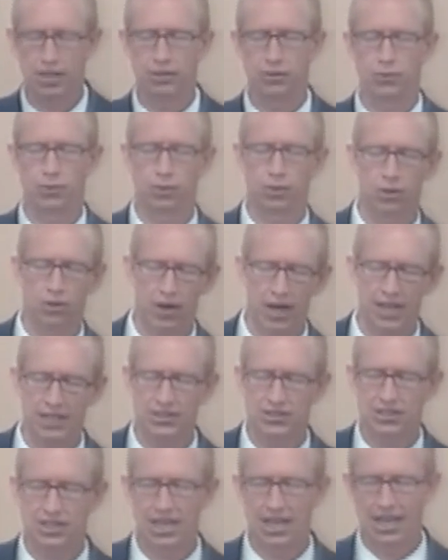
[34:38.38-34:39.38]
your
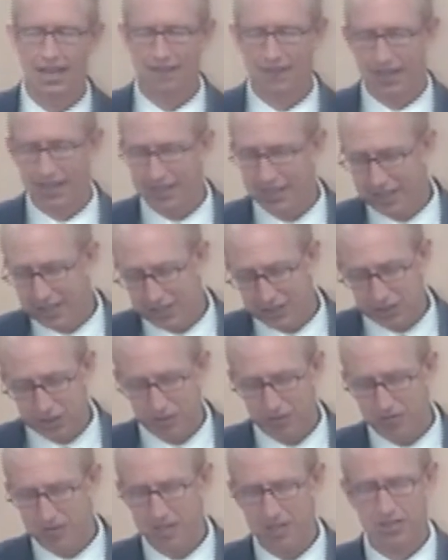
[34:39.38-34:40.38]
grace that it is
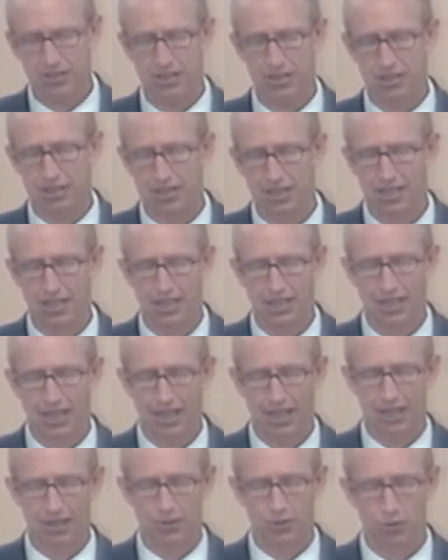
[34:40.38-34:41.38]
sufficient.
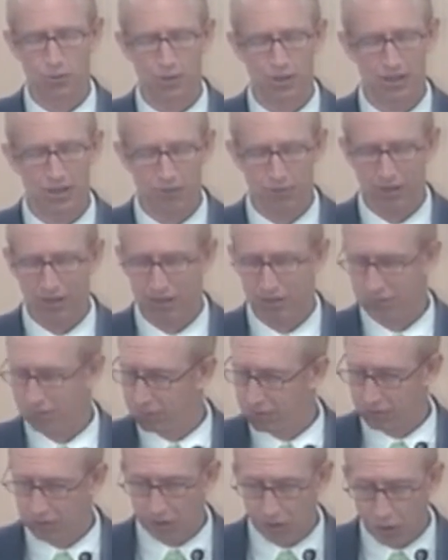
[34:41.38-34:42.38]
And Lord, we, we
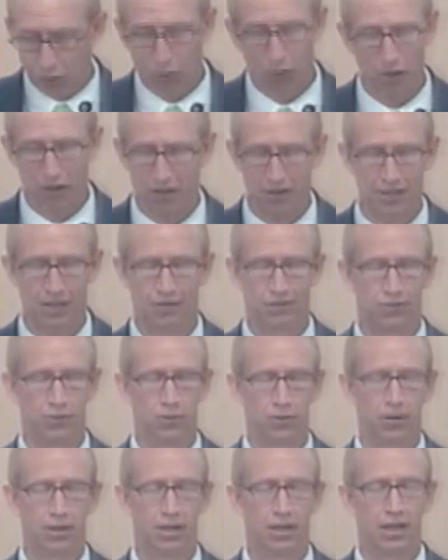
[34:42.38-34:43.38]
will glory,
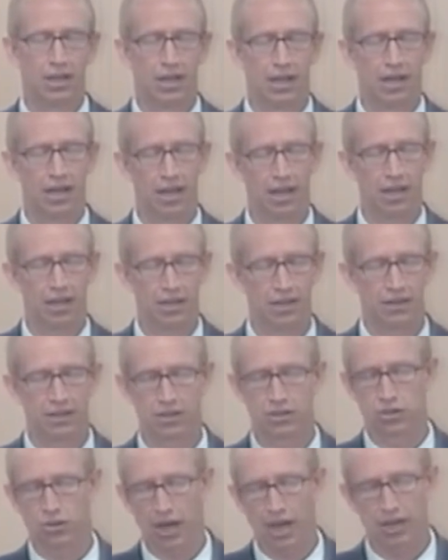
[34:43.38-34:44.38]
therefore, uh, in the
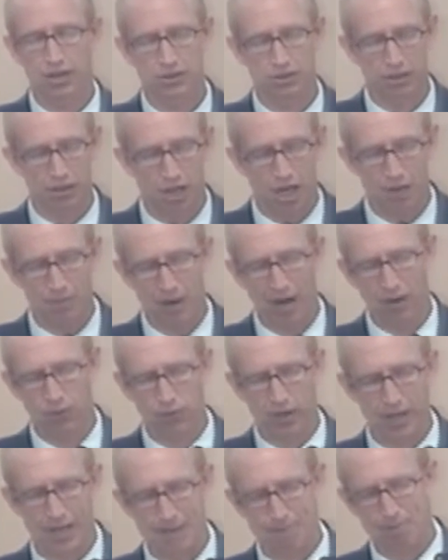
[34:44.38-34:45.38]
trials that come our
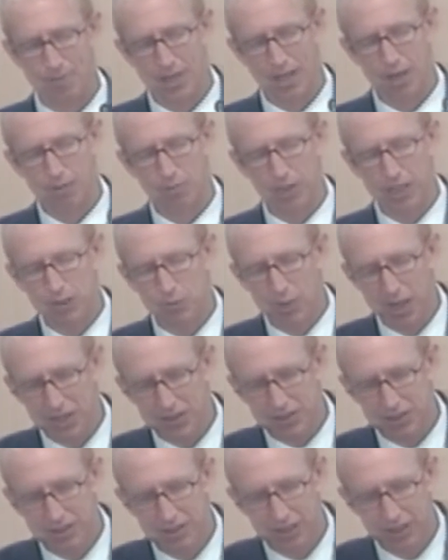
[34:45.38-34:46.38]
way. Please bless
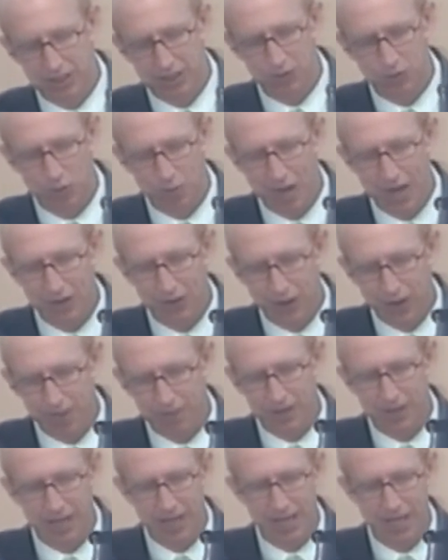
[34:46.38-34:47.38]
the remainder of the
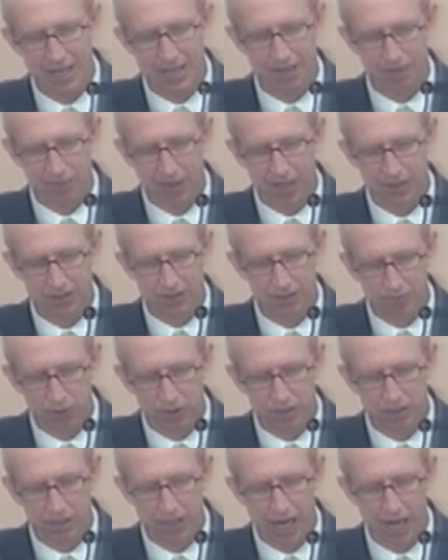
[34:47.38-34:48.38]
day and bless the
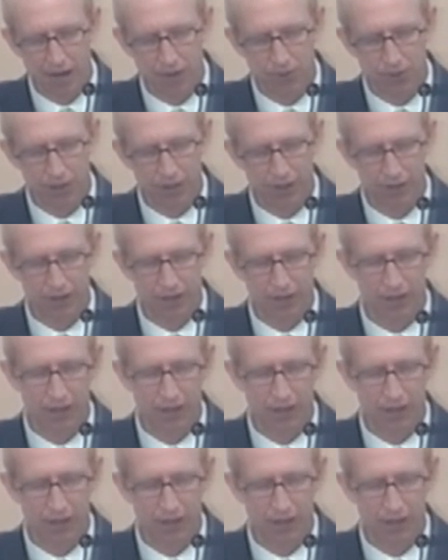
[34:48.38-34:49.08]
preaching hour and the uh,